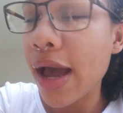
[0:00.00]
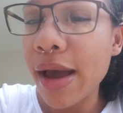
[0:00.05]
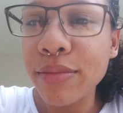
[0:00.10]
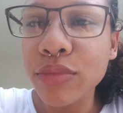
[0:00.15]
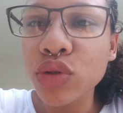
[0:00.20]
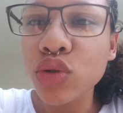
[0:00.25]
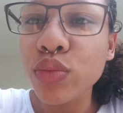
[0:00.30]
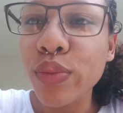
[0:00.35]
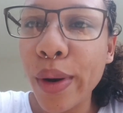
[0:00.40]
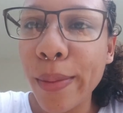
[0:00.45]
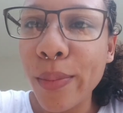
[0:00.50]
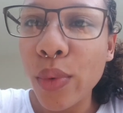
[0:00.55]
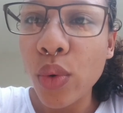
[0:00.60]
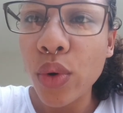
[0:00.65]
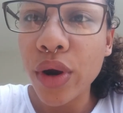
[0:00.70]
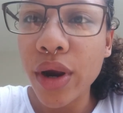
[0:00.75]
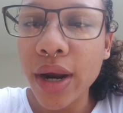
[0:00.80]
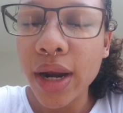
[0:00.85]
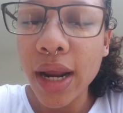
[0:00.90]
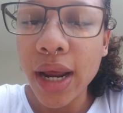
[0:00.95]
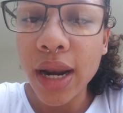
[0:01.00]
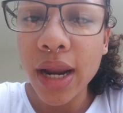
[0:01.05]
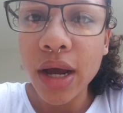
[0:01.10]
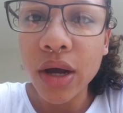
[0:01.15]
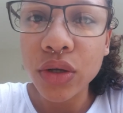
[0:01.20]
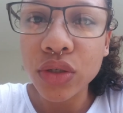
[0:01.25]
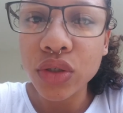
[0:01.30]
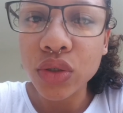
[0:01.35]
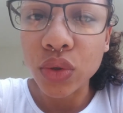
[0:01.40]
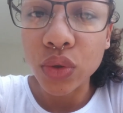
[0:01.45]
I'm super bored and I
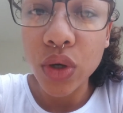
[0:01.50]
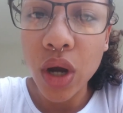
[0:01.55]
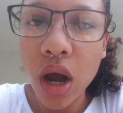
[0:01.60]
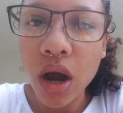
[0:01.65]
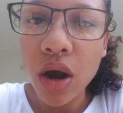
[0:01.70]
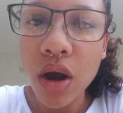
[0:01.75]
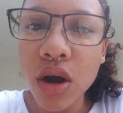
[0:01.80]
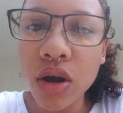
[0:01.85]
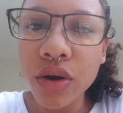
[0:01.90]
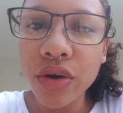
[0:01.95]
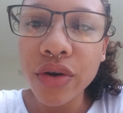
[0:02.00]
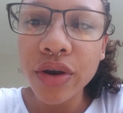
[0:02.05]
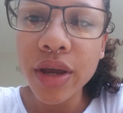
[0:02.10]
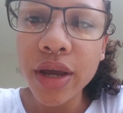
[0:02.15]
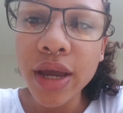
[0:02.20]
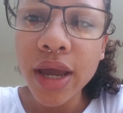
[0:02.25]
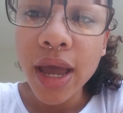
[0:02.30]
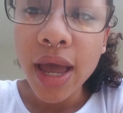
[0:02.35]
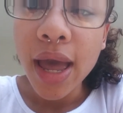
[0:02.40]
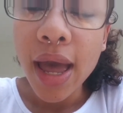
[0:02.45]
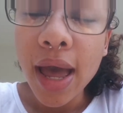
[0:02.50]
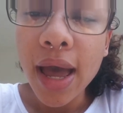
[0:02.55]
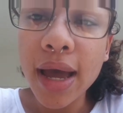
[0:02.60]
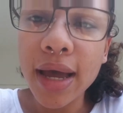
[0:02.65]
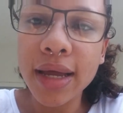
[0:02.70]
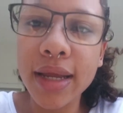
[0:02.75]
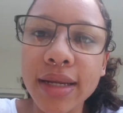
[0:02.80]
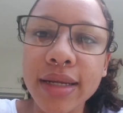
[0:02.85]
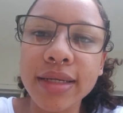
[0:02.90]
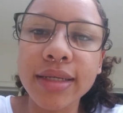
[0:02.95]
also got hungry,
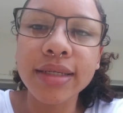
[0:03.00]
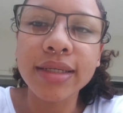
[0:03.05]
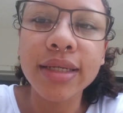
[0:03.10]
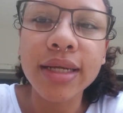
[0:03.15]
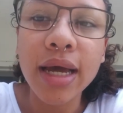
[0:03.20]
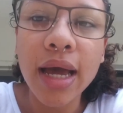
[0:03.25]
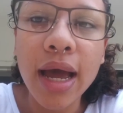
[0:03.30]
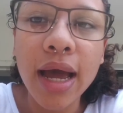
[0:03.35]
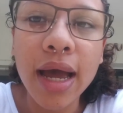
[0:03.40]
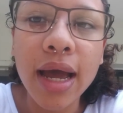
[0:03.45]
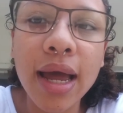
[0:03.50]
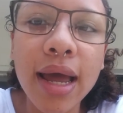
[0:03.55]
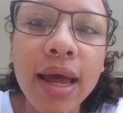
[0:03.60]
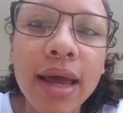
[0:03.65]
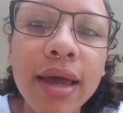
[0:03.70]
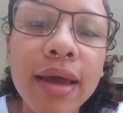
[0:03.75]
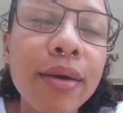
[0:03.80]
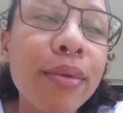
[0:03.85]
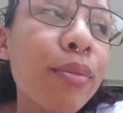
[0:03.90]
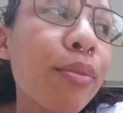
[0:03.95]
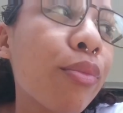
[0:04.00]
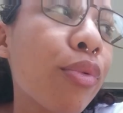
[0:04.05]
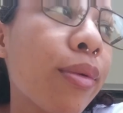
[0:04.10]
and I am